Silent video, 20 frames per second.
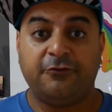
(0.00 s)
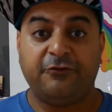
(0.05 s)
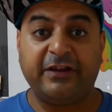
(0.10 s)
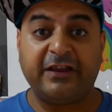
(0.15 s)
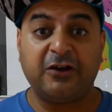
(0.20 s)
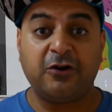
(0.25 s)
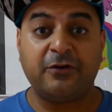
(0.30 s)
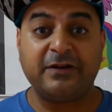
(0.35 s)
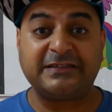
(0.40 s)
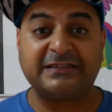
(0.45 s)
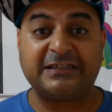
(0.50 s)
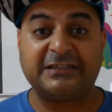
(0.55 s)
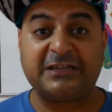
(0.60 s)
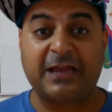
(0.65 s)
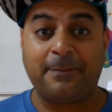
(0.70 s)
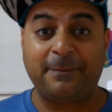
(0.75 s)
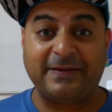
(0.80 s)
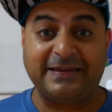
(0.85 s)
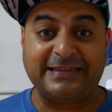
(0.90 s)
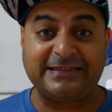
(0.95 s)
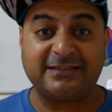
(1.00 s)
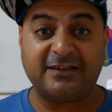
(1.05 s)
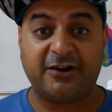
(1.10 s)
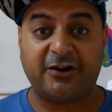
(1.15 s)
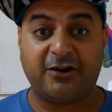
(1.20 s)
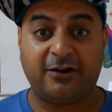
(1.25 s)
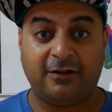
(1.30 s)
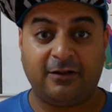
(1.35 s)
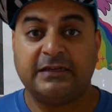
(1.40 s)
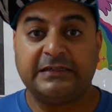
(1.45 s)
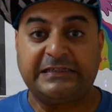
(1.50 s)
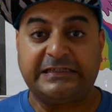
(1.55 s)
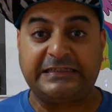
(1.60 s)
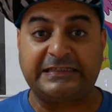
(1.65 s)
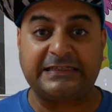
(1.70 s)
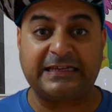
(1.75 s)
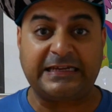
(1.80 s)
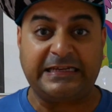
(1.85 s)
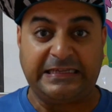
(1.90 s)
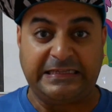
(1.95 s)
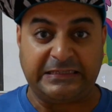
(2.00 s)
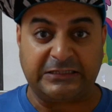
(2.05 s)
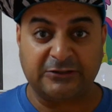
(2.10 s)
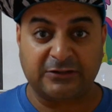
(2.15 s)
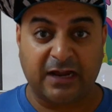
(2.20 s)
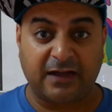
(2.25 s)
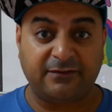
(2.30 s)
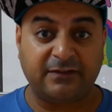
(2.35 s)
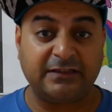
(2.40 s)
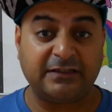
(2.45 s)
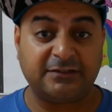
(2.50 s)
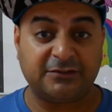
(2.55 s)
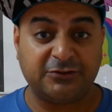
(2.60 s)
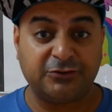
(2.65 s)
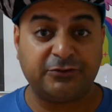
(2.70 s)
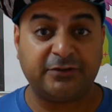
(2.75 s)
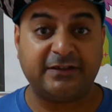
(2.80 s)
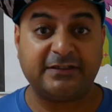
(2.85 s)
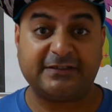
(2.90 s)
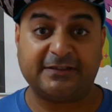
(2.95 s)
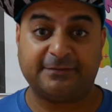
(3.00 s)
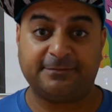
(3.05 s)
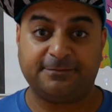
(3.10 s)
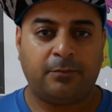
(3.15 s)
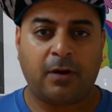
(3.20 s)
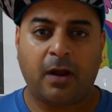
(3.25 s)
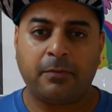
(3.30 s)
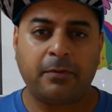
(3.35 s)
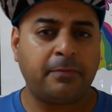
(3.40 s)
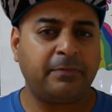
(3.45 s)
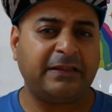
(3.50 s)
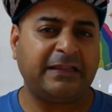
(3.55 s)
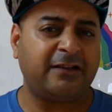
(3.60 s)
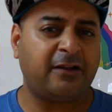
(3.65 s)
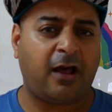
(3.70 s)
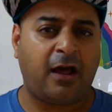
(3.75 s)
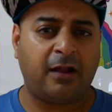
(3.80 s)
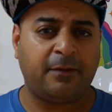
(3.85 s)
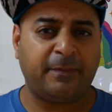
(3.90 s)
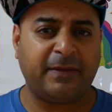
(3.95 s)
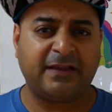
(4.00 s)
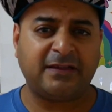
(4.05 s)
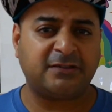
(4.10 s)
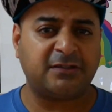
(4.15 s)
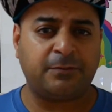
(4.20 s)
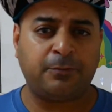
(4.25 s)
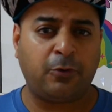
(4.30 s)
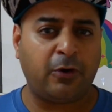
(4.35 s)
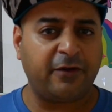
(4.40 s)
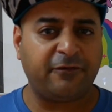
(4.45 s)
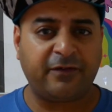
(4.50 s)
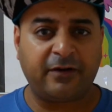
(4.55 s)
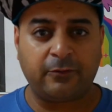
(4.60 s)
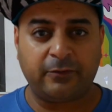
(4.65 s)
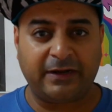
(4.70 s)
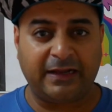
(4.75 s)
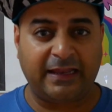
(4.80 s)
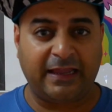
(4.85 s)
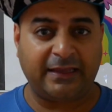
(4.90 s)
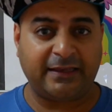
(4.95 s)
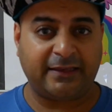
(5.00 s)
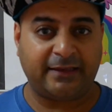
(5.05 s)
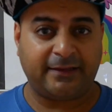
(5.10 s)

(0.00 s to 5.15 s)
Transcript: Riko is a Japanese girl. She studies travel and tourism. Probably not, because her boyfriend wouldn't like